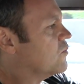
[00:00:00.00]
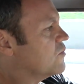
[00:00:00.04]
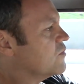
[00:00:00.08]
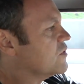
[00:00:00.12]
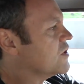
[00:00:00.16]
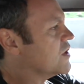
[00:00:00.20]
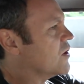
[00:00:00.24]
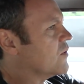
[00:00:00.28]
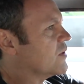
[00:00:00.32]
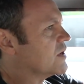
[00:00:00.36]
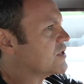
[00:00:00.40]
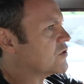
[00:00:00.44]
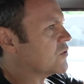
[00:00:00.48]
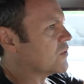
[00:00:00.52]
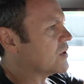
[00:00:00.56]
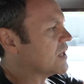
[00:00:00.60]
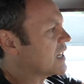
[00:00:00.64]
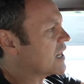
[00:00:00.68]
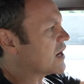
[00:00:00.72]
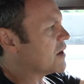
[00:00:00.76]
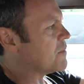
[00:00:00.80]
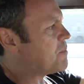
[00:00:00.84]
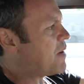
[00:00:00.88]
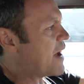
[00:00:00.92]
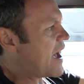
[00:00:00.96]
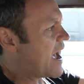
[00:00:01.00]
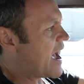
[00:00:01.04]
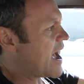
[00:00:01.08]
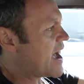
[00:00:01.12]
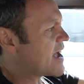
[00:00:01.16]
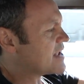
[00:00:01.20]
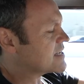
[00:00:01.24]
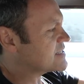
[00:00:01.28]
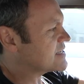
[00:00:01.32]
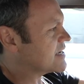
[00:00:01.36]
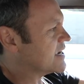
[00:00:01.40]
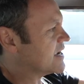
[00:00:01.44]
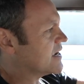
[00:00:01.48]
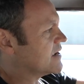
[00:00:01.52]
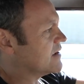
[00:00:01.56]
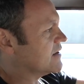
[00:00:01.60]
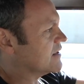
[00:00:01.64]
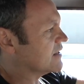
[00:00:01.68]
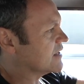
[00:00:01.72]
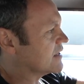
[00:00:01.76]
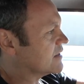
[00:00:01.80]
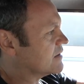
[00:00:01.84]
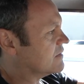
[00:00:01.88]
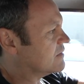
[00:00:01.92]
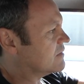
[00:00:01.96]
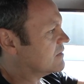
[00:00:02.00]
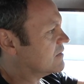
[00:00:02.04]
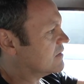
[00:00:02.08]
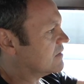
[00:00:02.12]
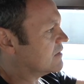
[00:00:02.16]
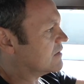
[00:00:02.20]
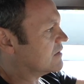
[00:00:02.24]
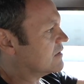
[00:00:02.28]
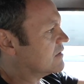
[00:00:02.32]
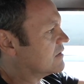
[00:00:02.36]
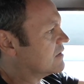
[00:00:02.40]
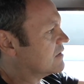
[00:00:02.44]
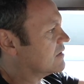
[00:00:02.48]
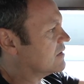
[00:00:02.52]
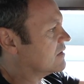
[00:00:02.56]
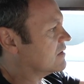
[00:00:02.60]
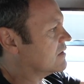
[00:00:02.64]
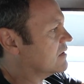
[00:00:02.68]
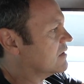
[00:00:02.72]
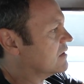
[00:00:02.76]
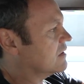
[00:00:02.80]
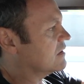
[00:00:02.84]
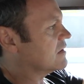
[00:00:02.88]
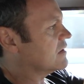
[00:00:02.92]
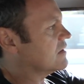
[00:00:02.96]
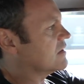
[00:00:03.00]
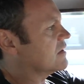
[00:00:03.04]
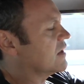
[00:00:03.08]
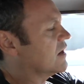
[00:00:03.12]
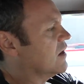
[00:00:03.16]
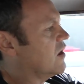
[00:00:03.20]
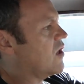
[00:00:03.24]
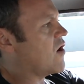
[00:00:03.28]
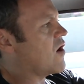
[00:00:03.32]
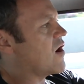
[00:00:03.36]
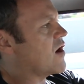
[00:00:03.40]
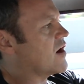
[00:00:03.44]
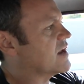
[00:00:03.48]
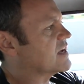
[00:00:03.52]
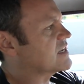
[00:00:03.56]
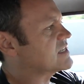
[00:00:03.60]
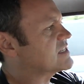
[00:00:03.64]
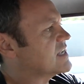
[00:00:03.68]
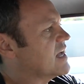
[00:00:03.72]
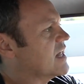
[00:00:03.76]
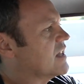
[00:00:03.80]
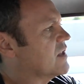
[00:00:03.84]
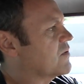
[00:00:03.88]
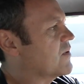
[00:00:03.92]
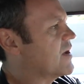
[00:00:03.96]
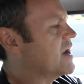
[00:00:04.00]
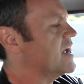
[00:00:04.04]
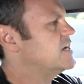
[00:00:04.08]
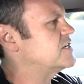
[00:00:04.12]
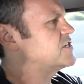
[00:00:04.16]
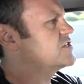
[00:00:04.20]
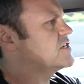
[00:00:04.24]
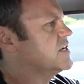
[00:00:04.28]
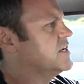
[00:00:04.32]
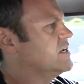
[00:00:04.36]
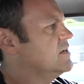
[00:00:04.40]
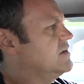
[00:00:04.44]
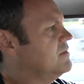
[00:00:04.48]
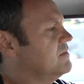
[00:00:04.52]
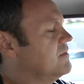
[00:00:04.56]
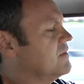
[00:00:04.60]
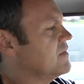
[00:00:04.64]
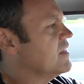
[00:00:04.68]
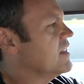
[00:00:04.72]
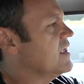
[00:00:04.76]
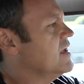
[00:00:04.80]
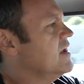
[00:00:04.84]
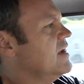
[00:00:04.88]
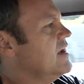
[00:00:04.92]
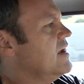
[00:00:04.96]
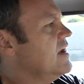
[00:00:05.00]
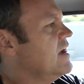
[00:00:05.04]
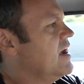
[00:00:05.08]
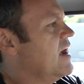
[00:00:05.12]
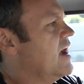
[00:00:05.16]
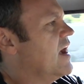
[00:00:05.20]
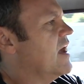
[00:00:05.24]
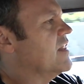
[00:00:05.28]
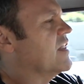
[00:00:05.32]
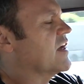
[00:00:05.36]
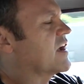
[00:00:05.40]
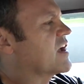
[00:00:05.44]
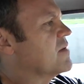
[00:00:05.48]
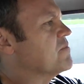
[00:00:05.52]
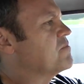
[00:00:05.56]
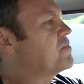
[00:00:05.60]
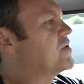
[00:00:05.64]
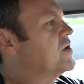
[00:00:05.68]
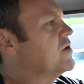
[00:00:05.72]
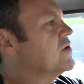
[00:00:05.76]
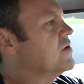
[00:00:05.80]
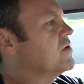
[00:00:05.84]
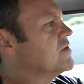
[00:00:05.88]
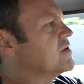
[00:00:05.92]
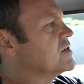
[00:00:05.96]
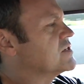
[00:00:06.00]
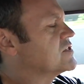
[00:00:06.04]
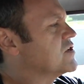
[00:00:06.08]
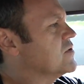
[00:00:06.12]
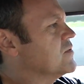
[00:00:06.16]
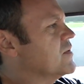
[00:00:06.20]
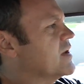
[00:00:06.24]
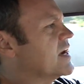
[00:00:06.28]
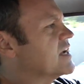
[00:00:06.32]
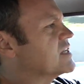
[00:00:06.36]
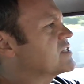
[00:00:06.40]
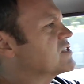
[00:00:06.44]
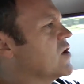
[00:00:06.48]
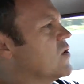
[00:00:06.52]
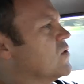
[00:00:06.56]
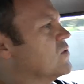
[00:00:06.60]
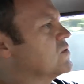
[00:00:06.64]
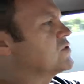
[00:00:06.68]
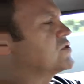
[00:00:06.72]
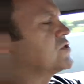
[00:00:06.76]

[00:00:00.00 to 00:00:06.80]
you know, we do a little passing, a little hard acceleration, and the computer is doing its own